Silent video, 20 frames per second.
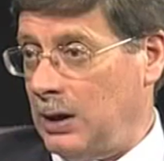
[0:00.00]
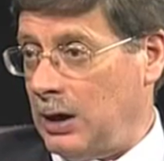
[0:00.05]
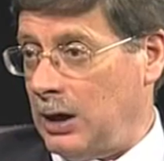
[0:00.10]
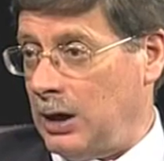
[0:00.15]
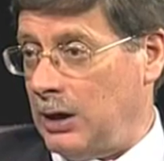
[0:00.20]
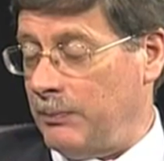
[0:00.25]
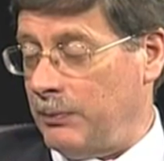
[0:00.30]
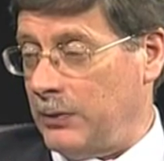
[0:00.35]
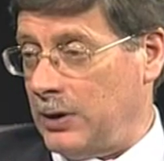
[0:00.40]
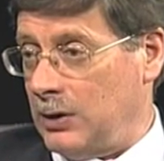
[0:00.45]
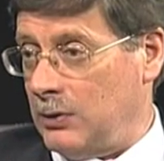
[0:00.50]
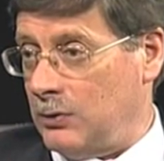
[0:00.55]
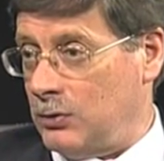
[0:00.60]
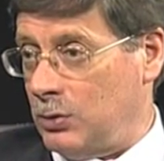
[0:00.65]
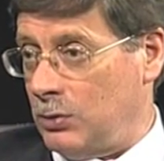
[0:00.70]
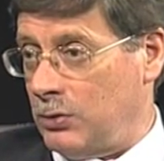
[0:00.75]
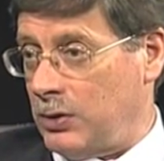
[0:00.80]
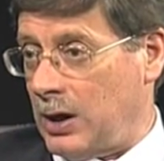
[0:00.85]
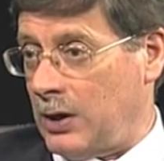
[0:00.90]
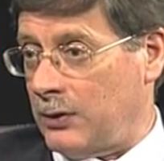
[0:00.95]
in
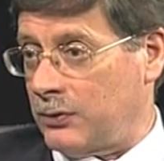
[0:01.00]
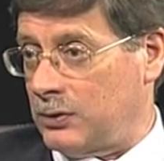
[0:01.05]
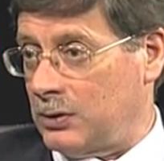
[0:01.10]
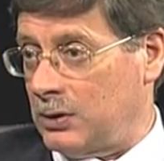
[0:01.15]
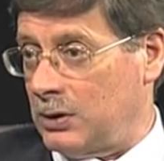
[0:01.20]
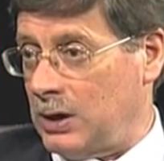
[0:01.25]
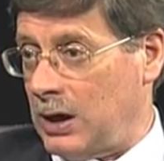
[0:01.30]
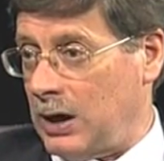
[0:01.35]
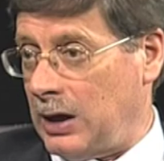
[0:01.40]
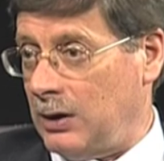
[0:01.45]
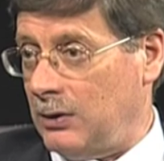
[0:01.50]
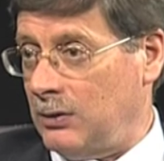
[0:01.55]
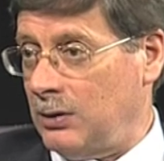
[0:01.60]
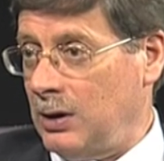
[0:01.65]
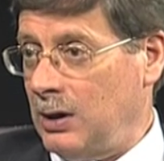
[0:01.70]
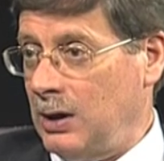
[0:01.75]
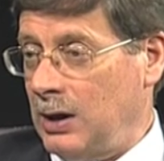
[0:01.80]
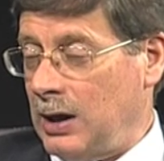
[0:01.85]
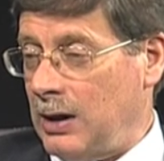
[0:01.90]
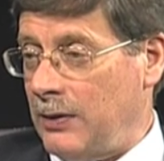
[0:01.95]
2008,
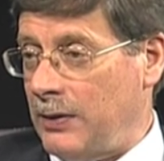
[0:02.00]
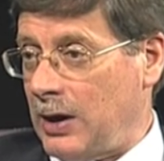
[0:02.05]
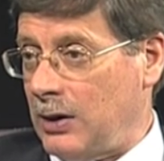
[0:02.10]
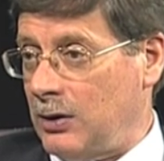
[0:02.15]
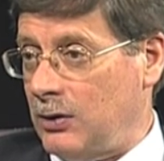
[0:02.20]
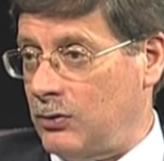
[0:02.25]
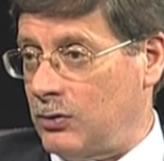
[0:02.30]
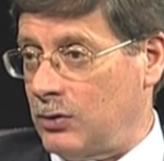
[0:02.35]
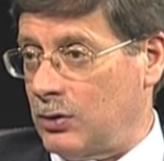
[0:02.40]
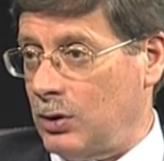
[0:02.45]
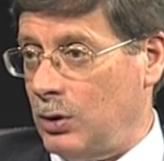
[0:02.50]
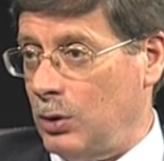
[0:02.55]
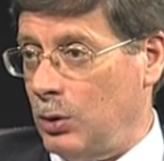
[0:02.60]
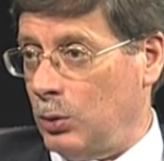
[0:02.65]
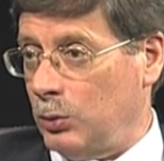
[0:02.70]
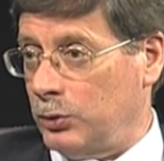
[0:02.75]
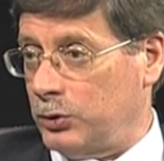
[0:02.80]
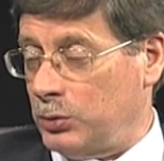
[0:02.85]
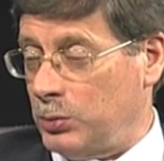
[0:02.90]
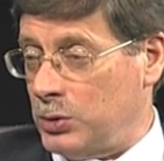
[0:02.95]
and that is a
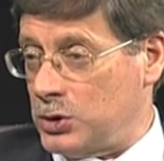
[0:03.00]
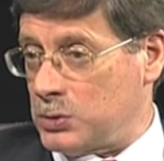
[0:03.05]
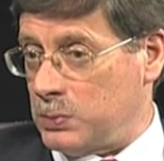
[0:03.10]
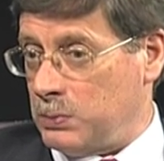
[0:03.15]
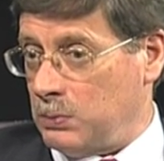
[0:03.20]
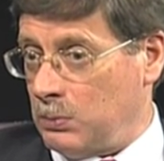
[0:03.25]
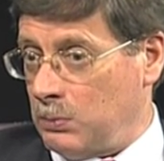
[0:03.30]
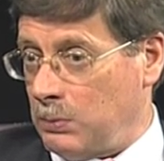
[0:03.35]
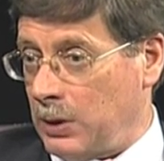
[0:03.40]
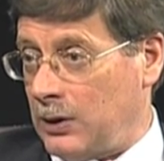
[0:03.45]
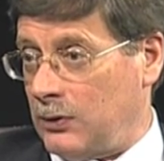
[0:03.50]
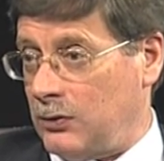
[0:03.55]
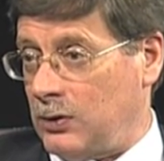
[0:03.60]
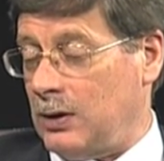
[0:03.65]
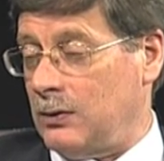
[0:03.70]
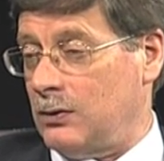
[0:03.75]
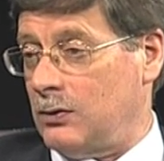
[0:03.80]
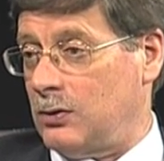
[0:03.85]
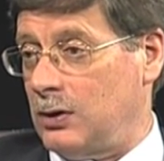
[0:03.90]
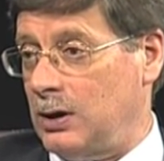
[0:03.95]
goal to which my
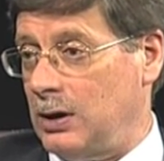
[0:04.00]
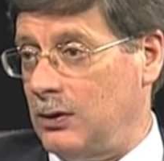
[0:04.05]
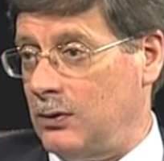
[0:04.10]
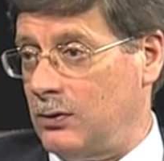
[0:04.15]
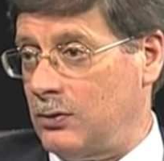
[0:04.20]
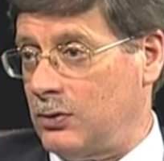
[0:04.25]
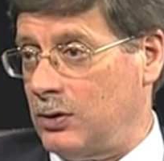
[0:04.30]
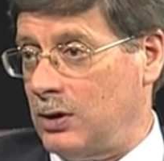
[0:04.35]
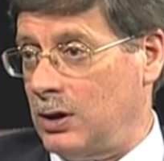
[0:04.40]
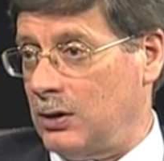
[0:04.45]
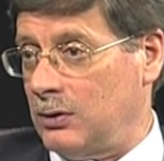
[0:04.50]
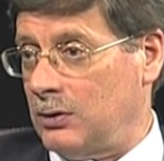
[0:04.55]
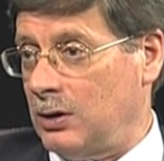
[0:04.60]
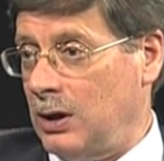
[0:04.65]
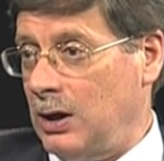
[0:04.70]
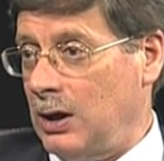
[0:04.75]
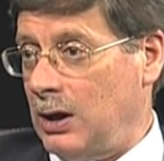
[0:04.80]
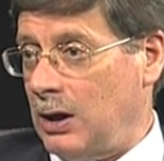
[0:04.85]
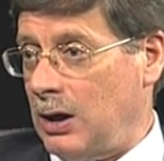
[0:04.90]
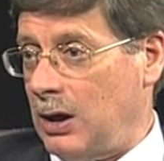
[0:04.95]
sense is that
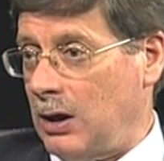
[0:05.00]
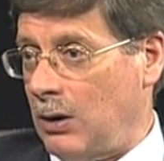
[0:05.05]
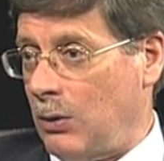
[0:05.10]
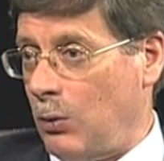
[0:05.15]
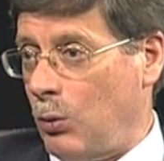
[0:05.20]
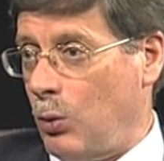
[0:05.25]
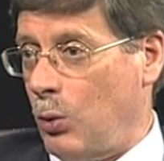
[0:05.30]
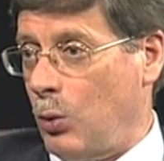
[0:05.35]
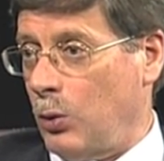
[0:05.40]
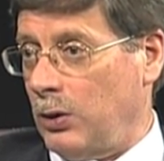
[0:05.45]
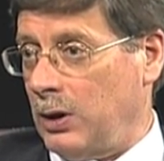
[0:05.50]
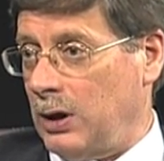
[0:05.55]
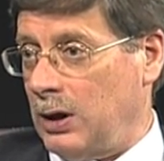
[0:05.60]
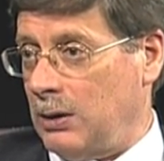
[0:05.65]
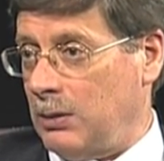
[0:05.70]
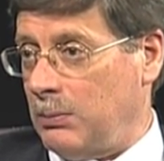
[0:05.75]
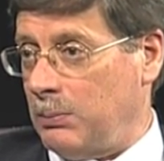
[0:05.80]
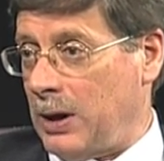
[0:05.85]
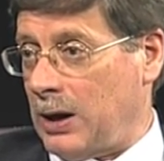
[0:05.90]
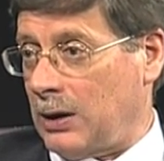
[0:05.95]
all
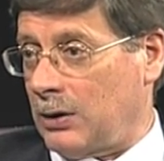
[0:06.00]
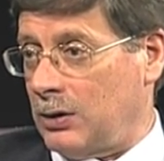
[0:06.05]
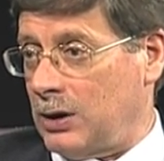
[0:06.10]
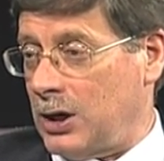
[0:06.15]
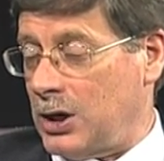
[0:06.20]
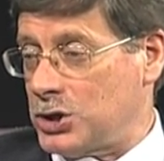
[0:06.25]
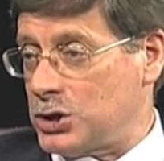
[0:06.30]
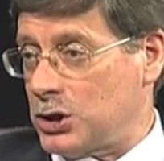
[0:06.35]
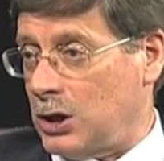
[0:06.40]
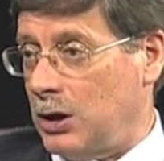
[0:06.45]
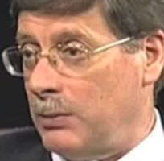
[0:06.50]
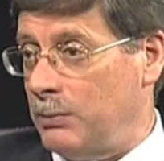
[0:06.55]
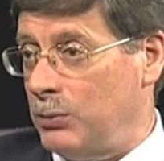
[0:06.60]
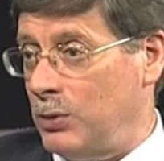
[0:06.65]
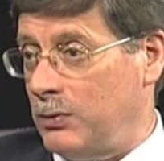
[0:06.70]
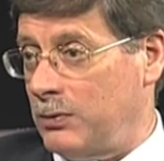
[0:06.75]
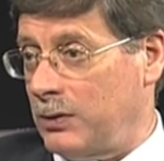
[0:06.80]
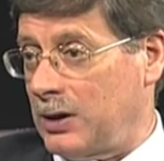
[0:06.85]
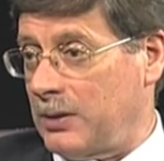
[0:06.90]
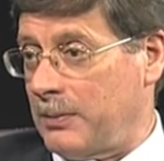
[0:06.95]
in Bangladesh are
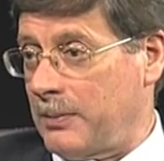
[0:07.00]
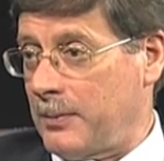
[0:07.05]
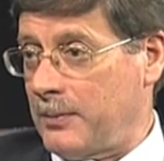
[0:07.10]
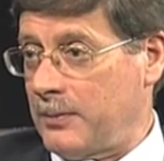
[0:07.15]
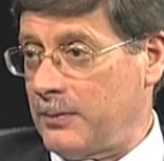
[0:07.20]
moving.